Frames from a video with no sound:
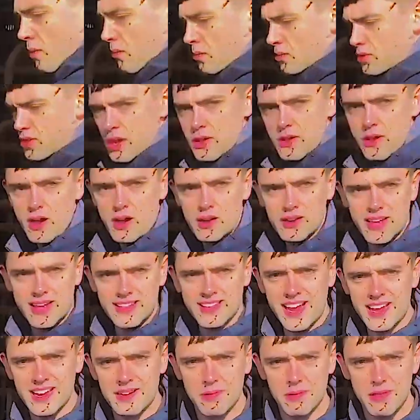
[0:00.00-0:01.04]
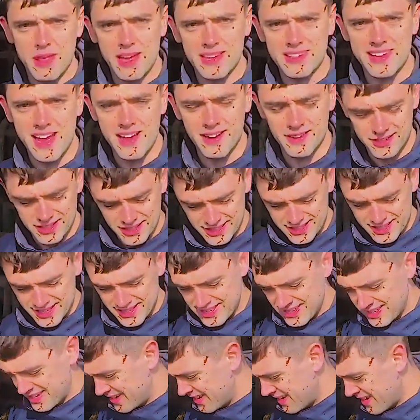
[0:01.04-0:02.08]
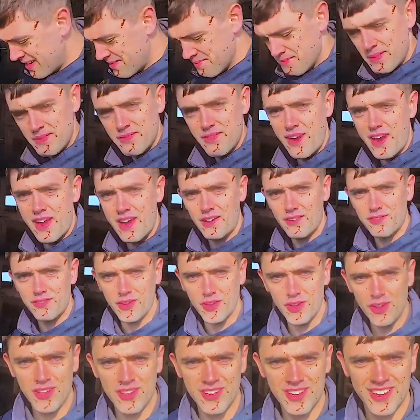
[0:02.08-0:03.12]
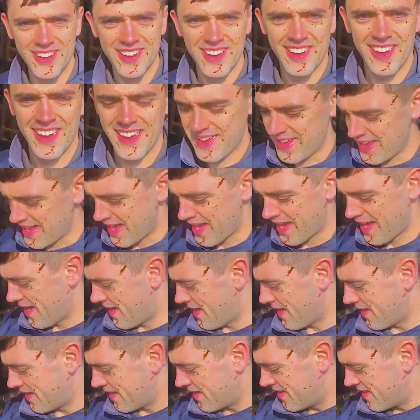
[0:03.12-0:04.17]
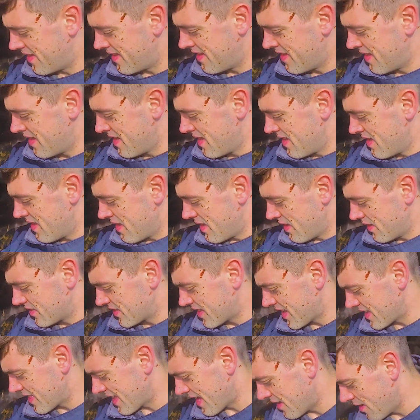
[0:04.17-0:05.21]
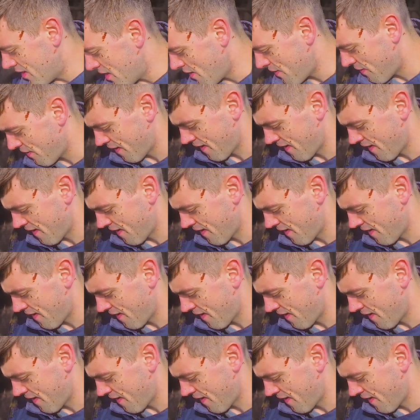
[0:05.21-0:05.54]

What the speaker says: we'll do, I'll get Dan to put that down because he's been very helpful. Take that off.